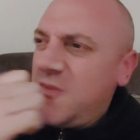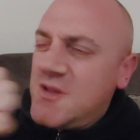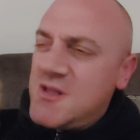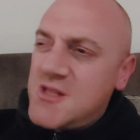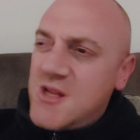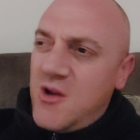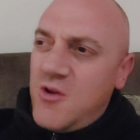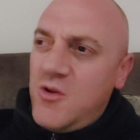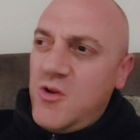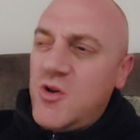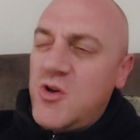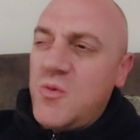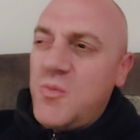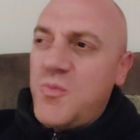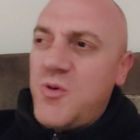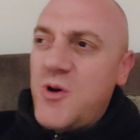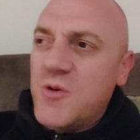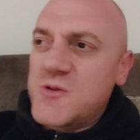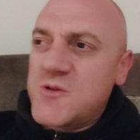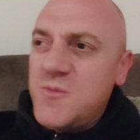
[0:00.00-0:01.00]
So you
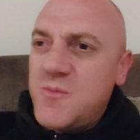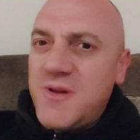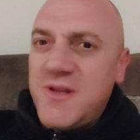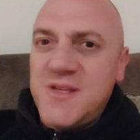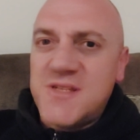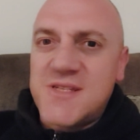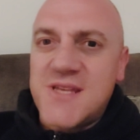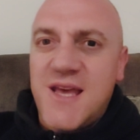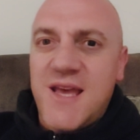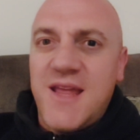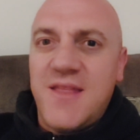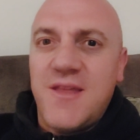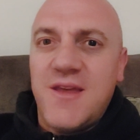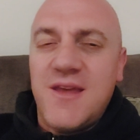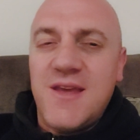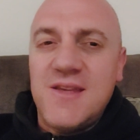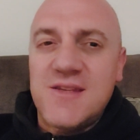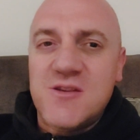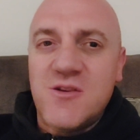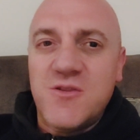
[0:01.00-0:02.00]
could possibly say that
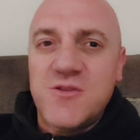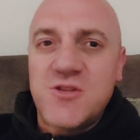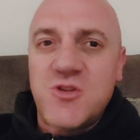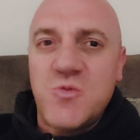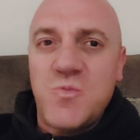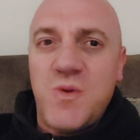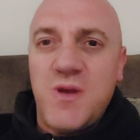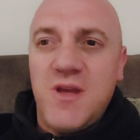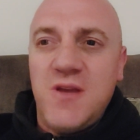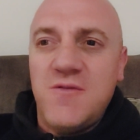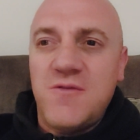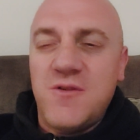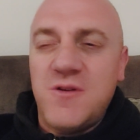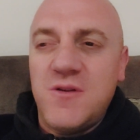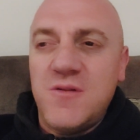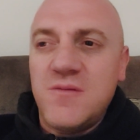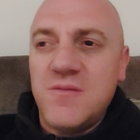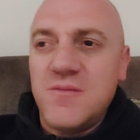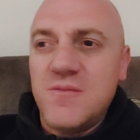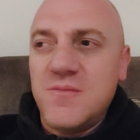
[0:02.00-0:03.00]
his odds should be
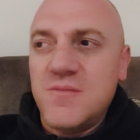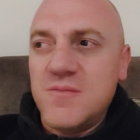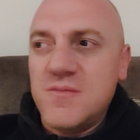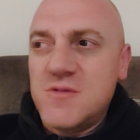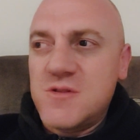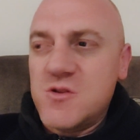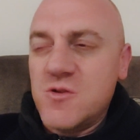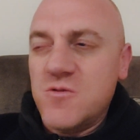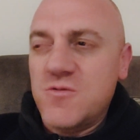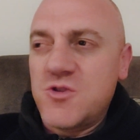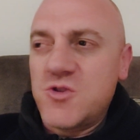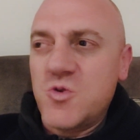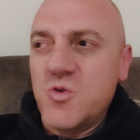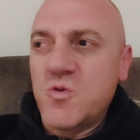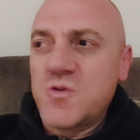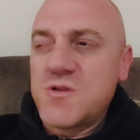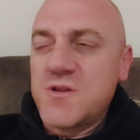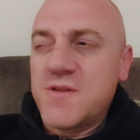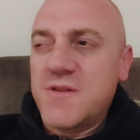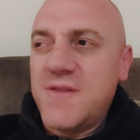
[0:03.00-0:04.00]
even sort of
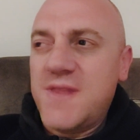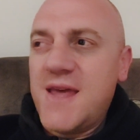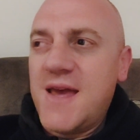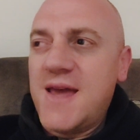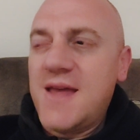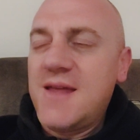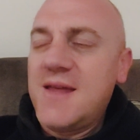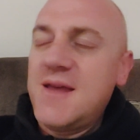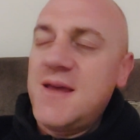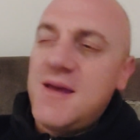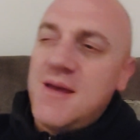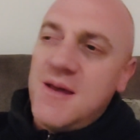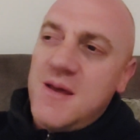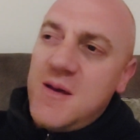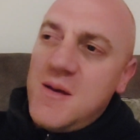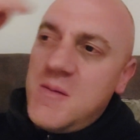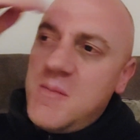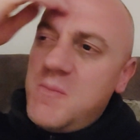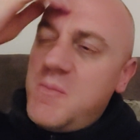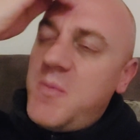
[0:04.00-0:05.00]
shorter than that.
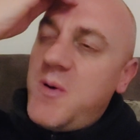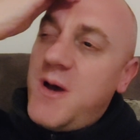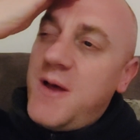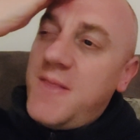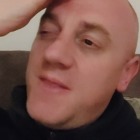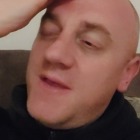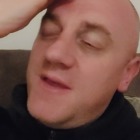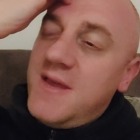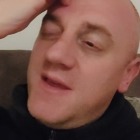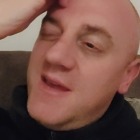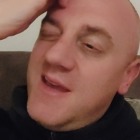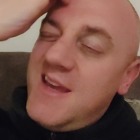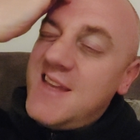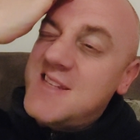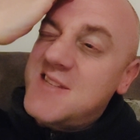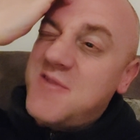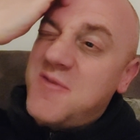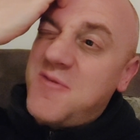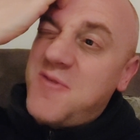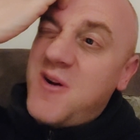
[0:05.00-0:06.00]
But
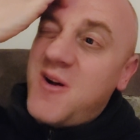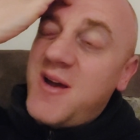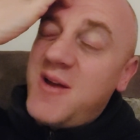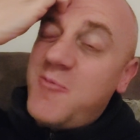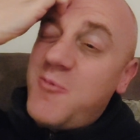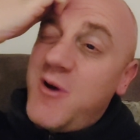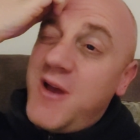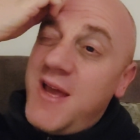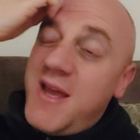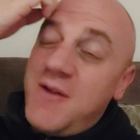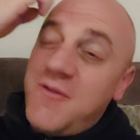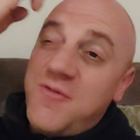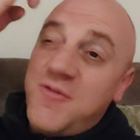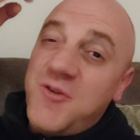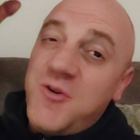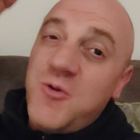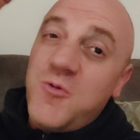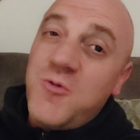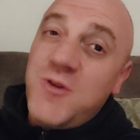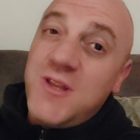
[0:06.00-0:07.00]
it's a fight where if
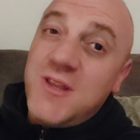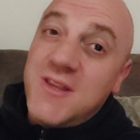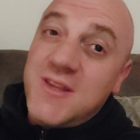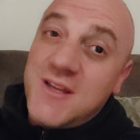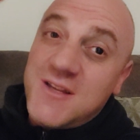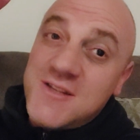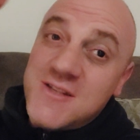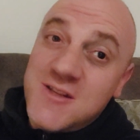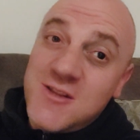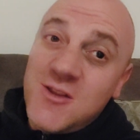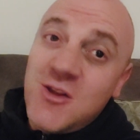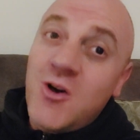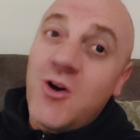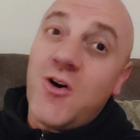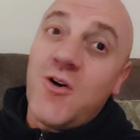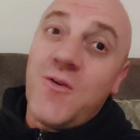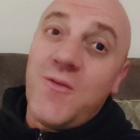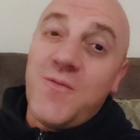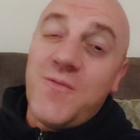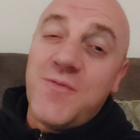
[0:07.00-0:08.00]
Fury does
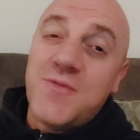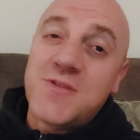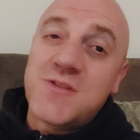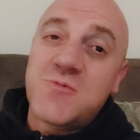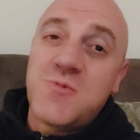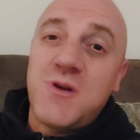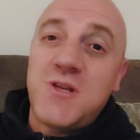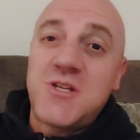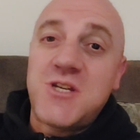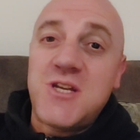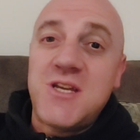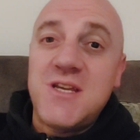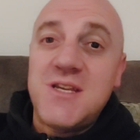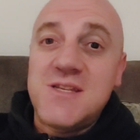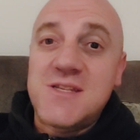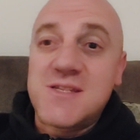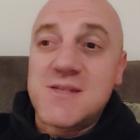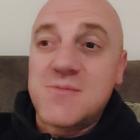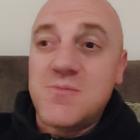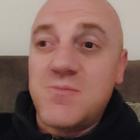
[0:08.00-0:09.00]
not switch
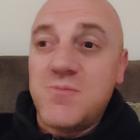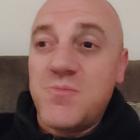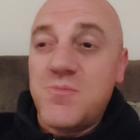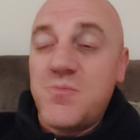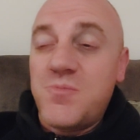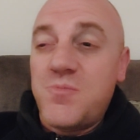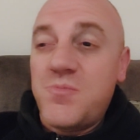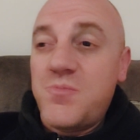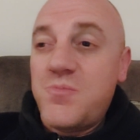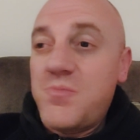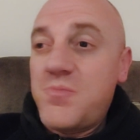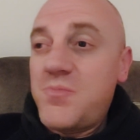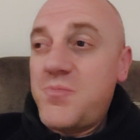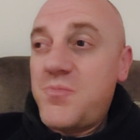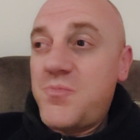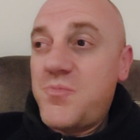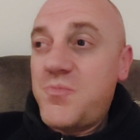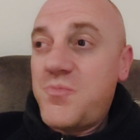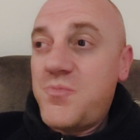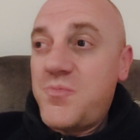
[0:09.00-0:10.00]
his
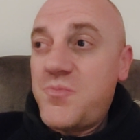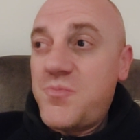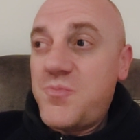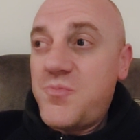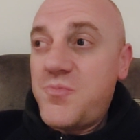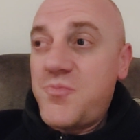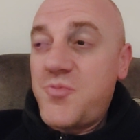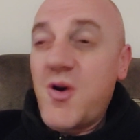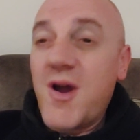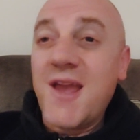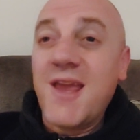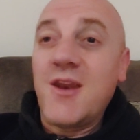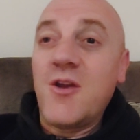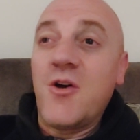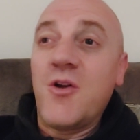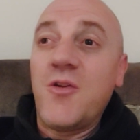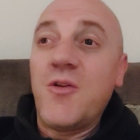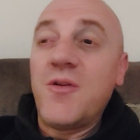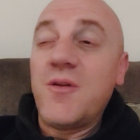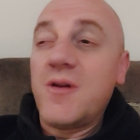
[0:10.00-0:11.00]
brain
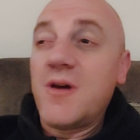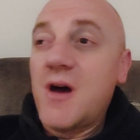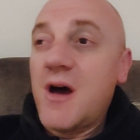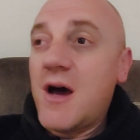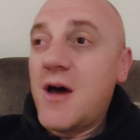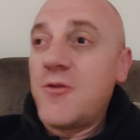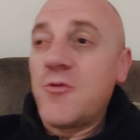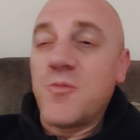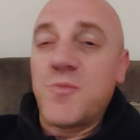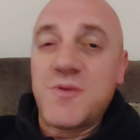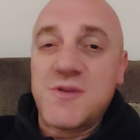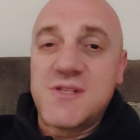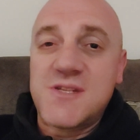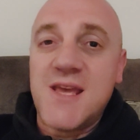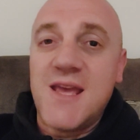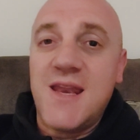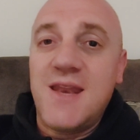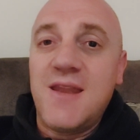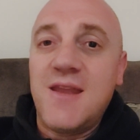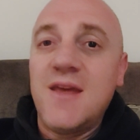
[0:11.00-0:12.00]
on
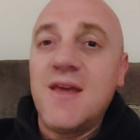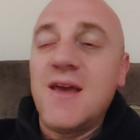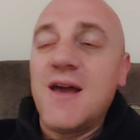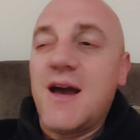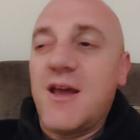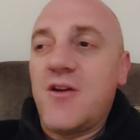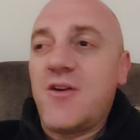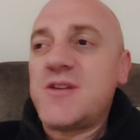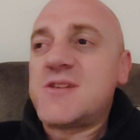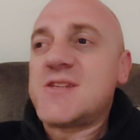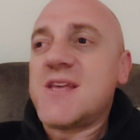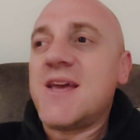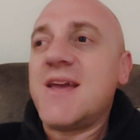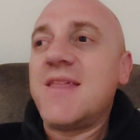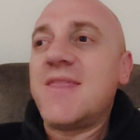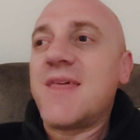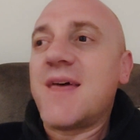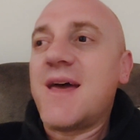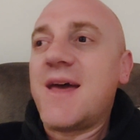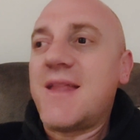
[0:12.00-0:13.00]
100%, and I
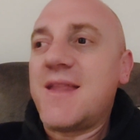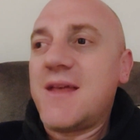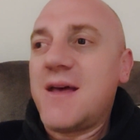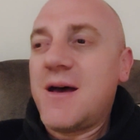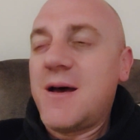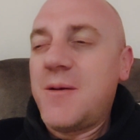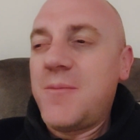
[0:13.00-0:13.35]
say that